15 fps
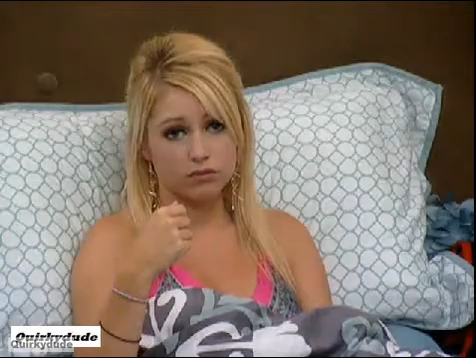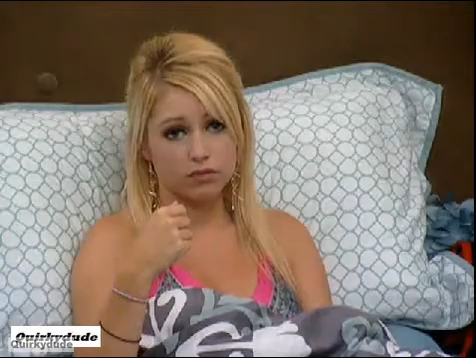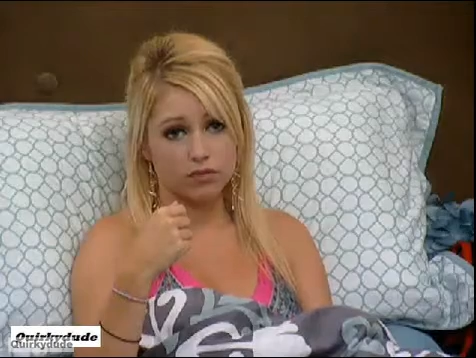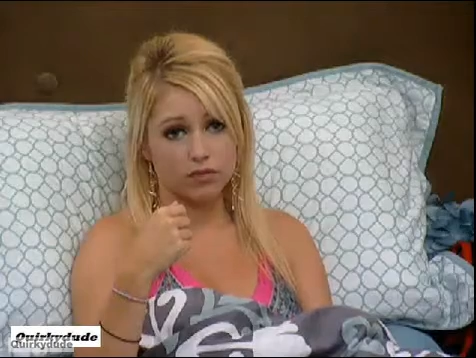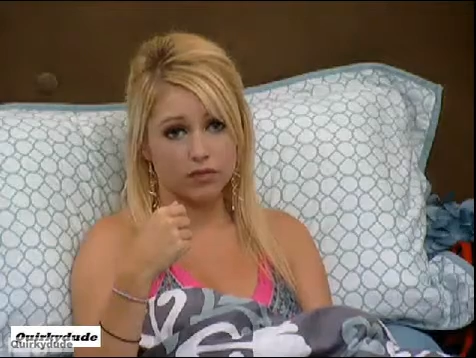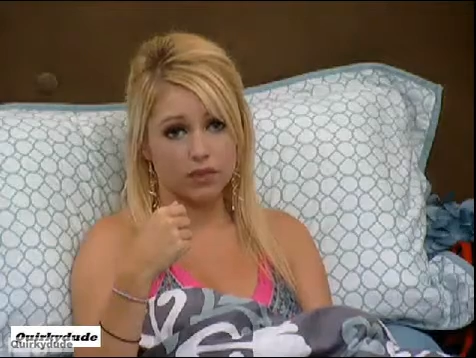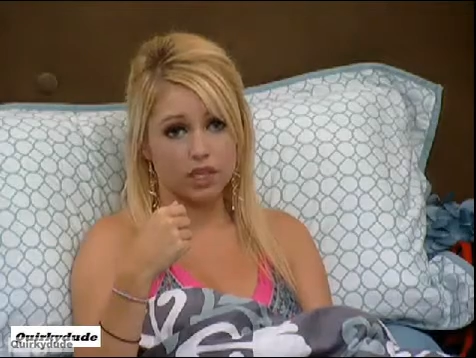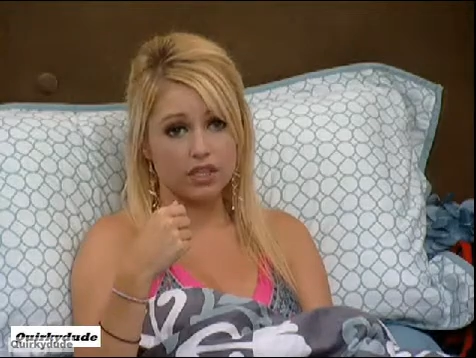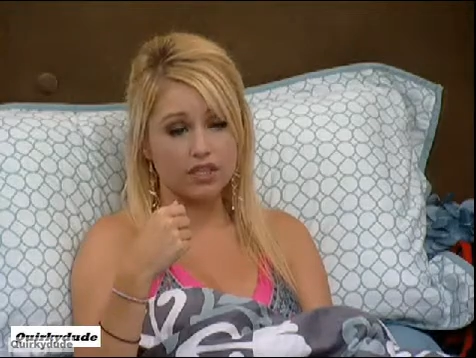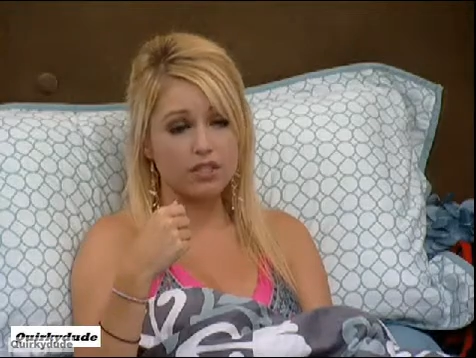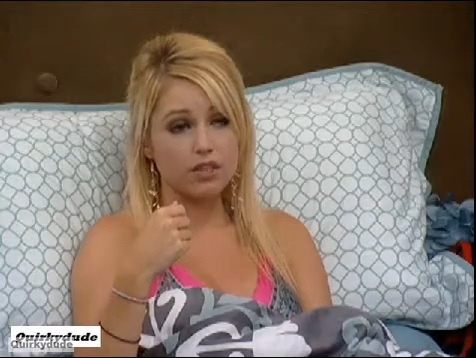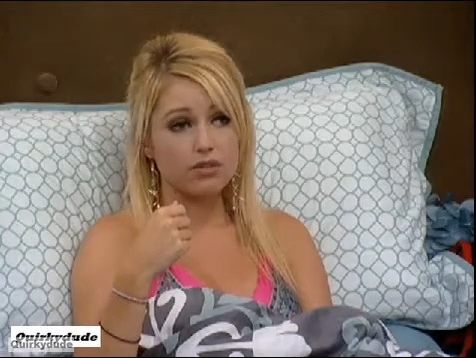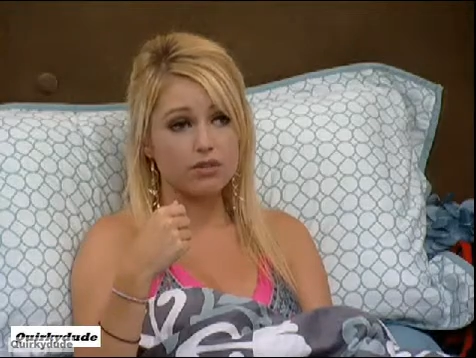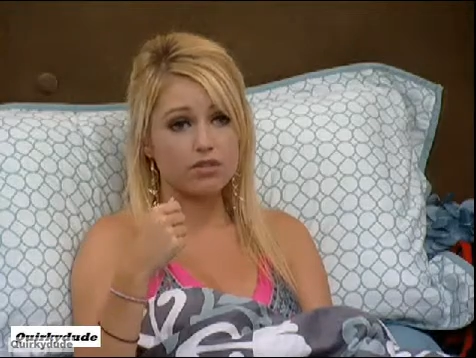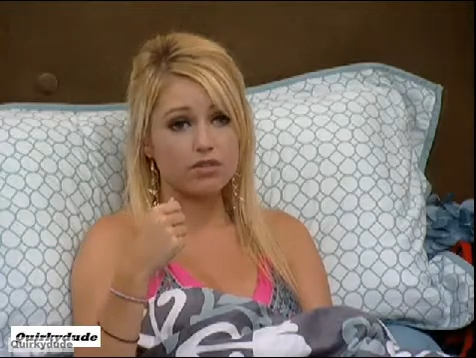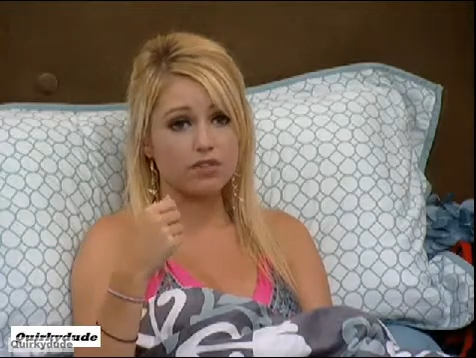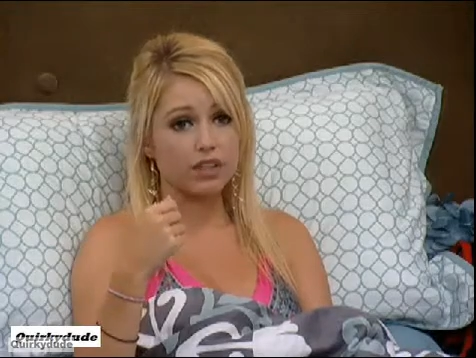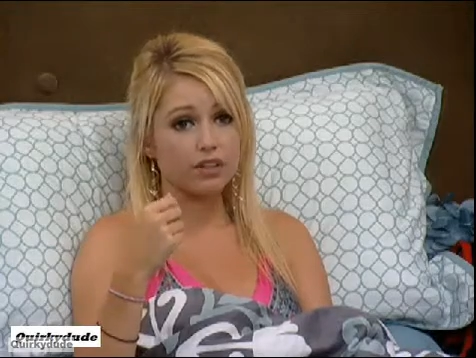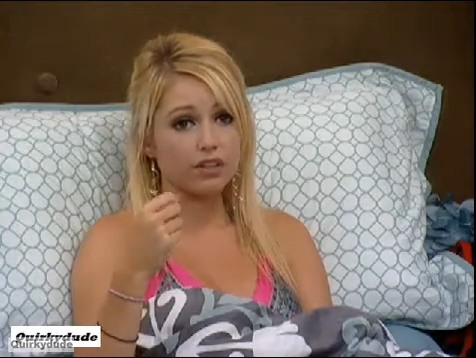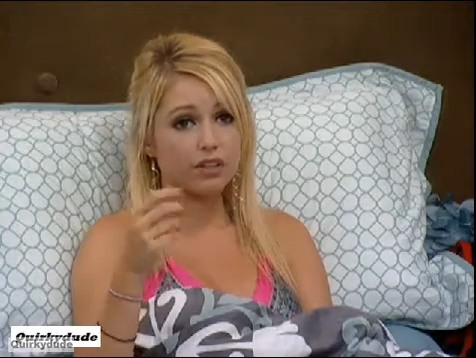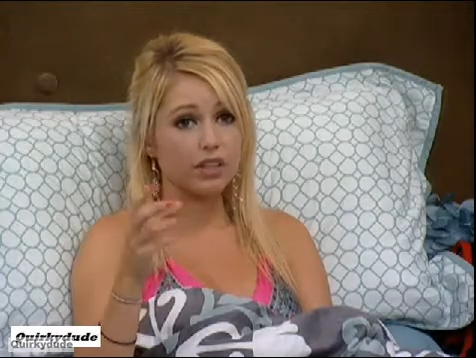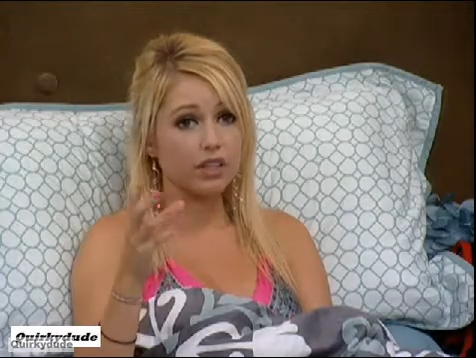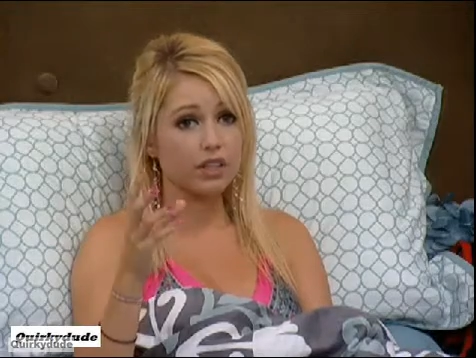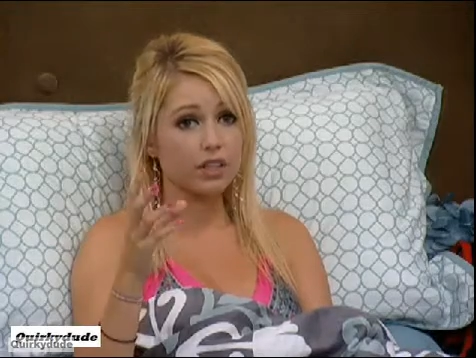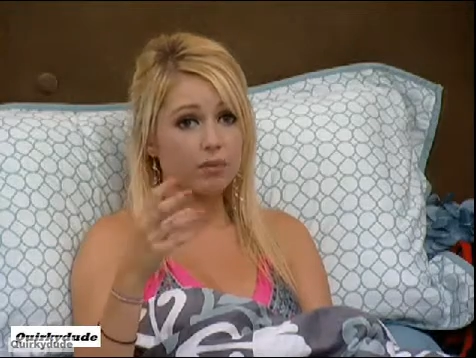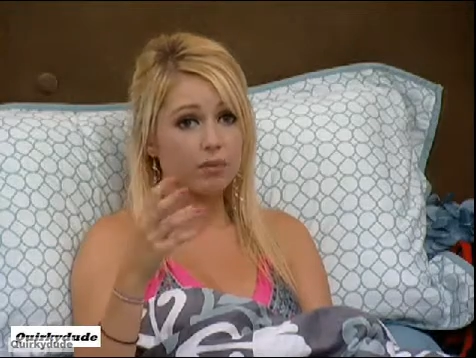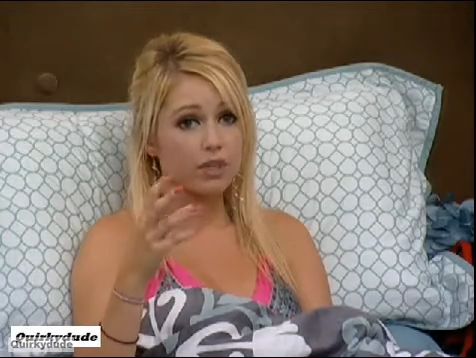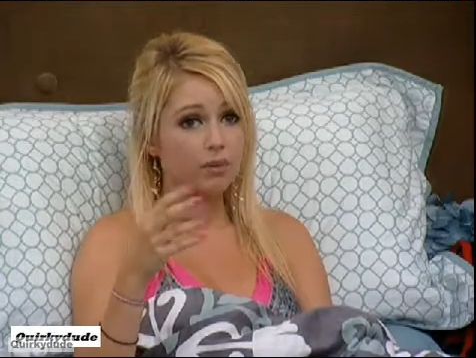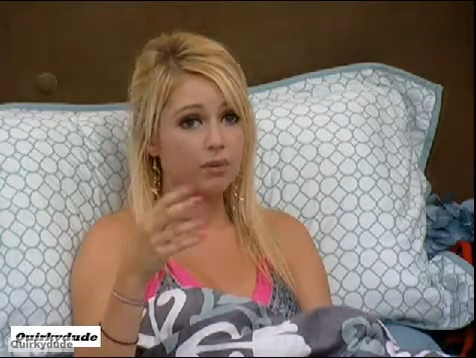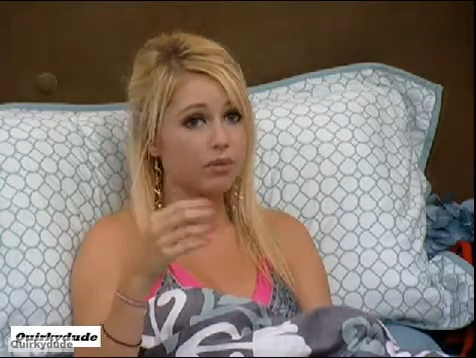Enzo is very
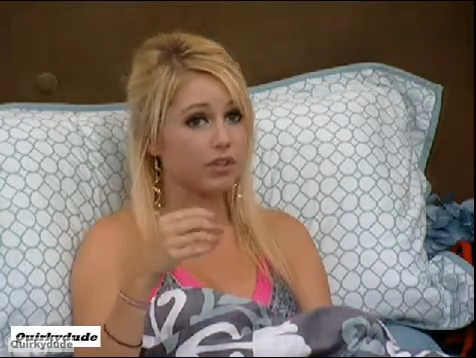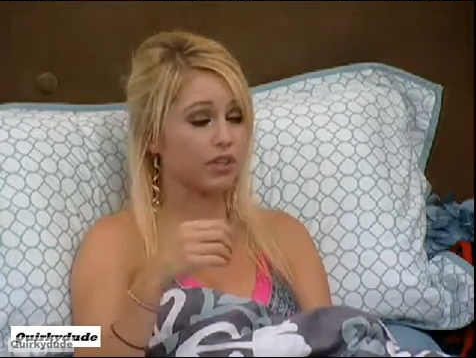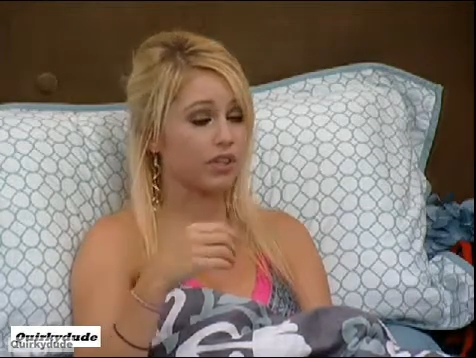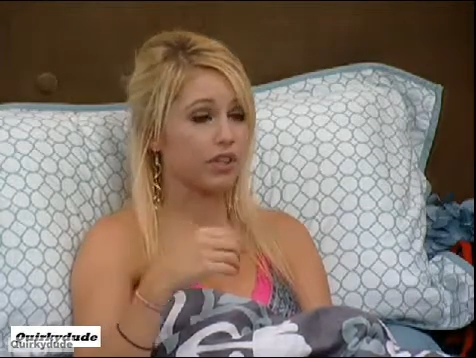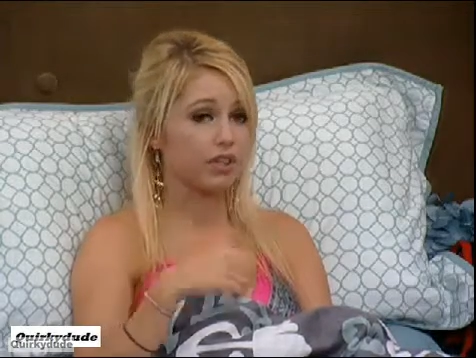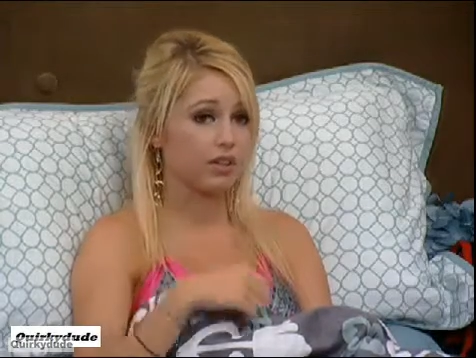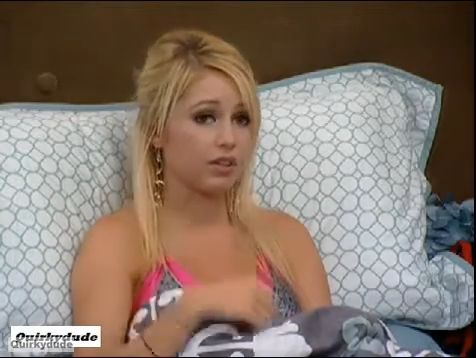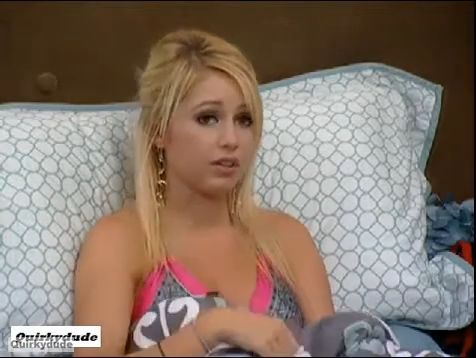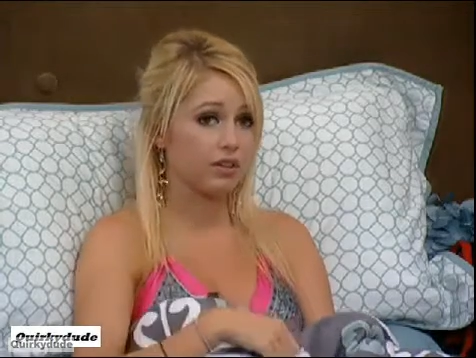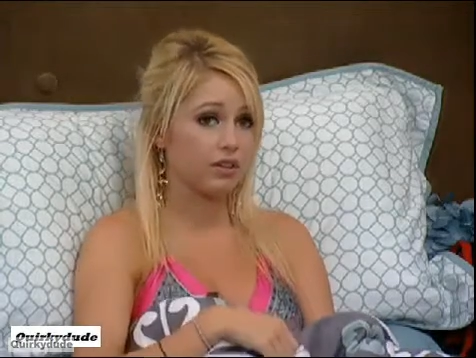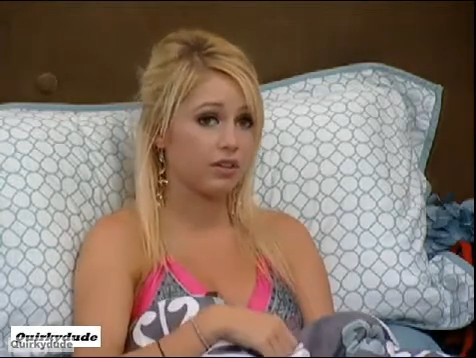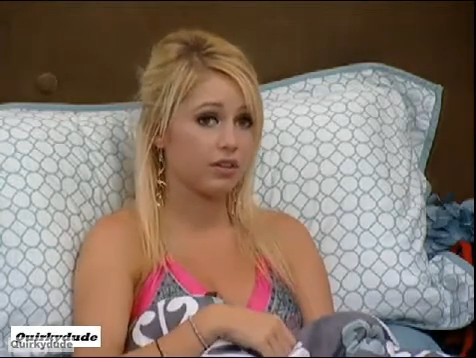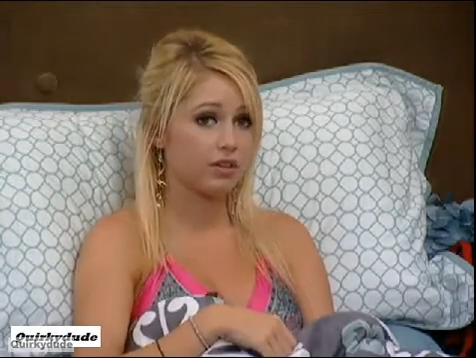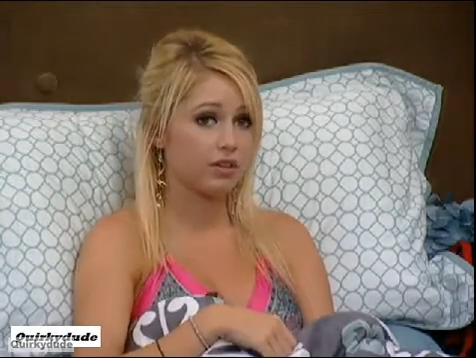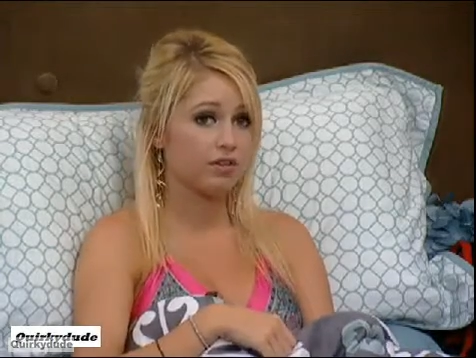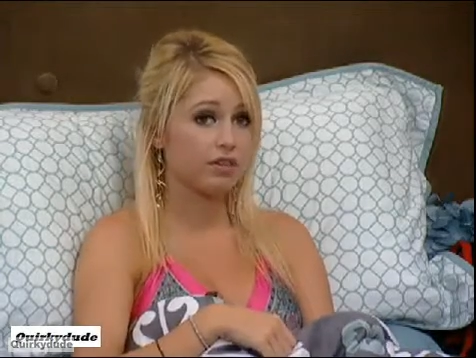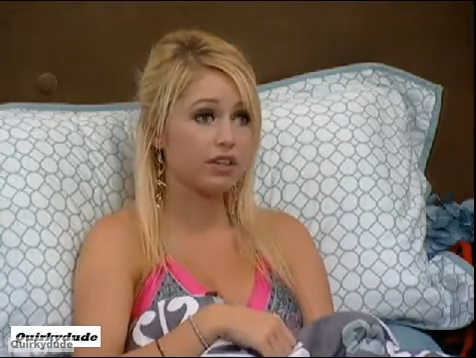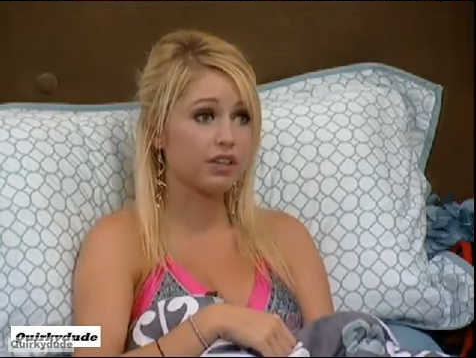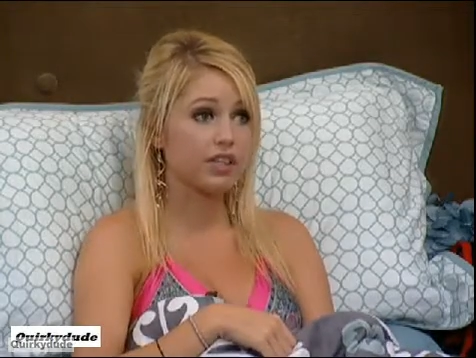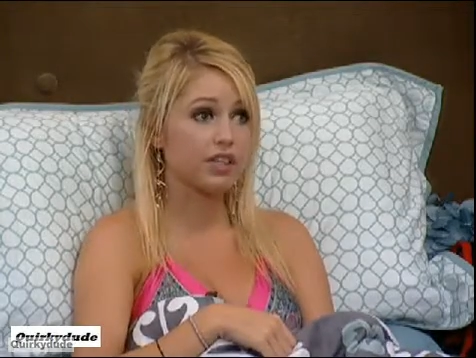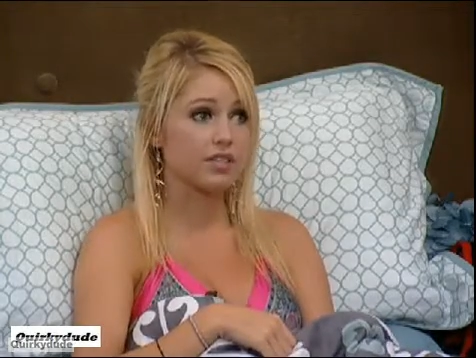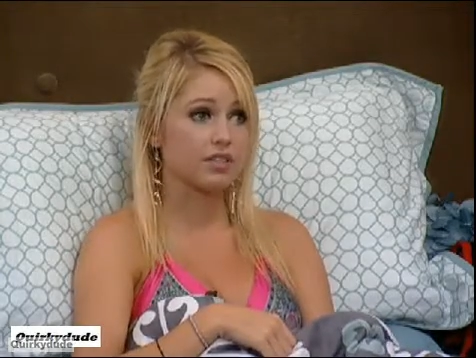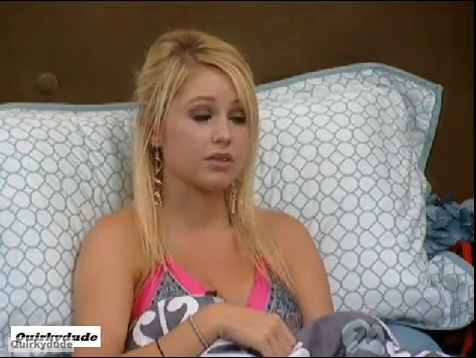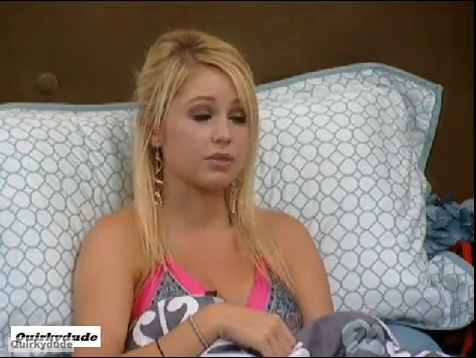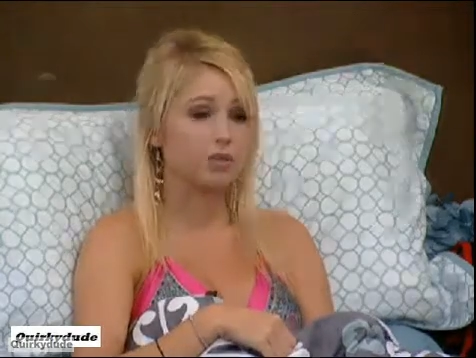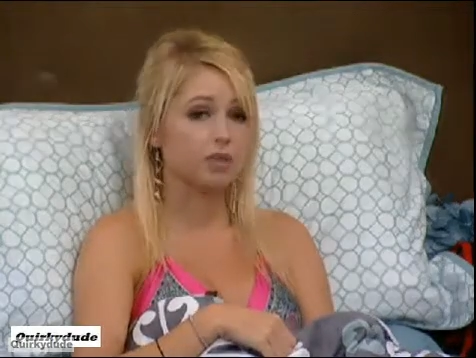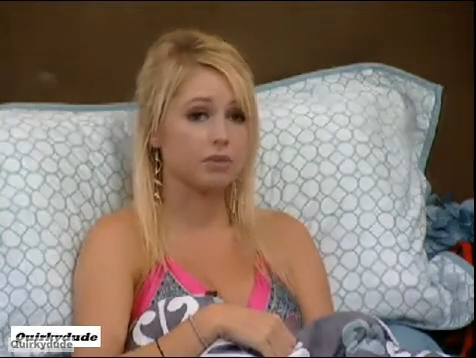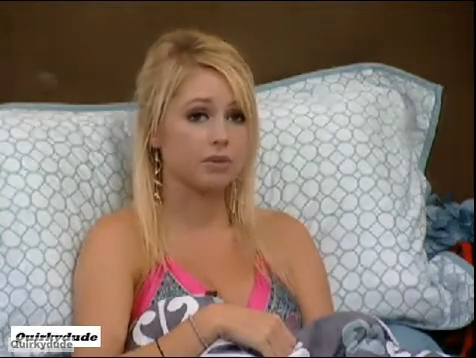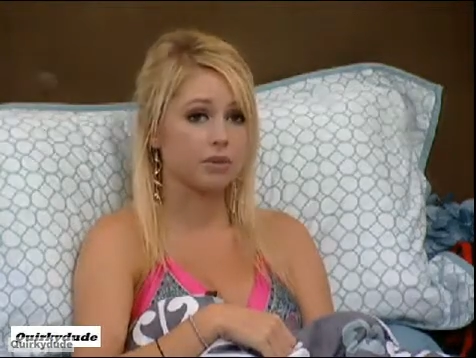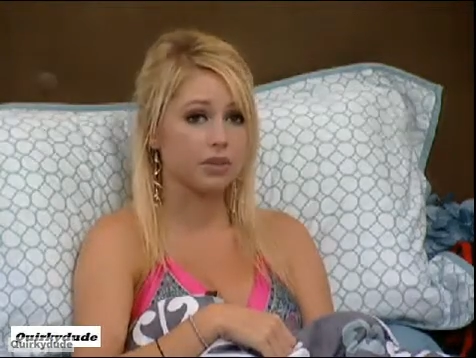manipulated, very easily
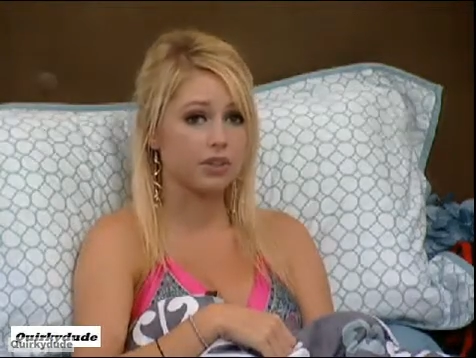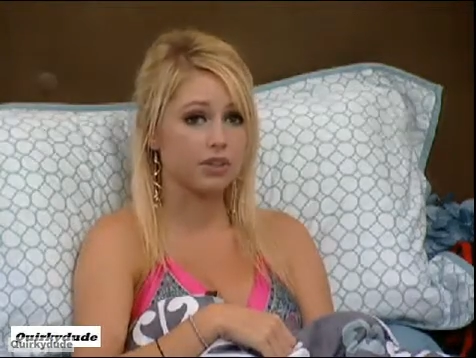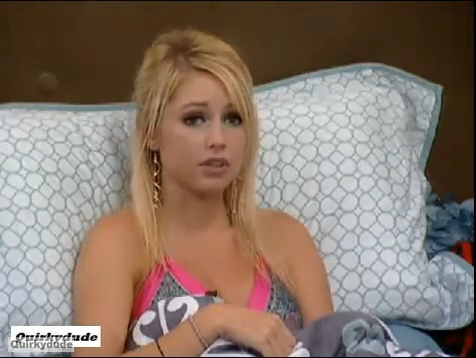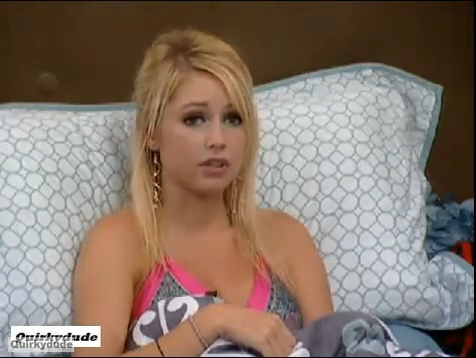manipulated.